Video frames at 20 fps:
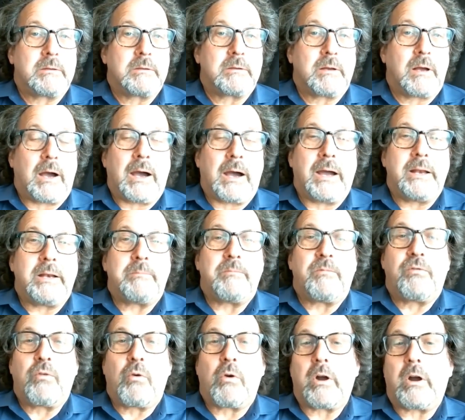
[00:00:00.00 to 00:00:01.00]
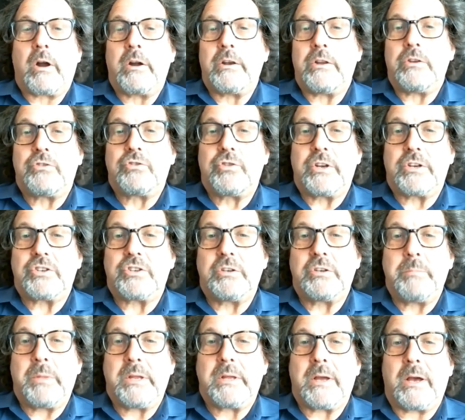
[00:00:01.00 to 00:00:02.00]
item for our
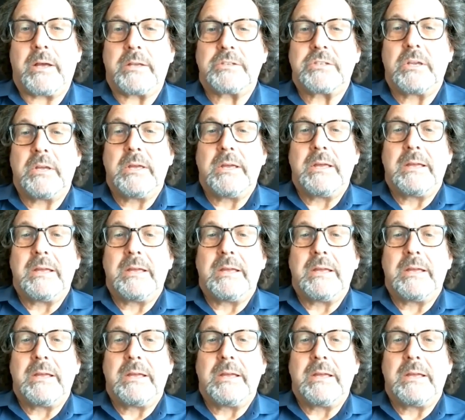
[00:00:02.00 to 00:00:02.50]
nutrition because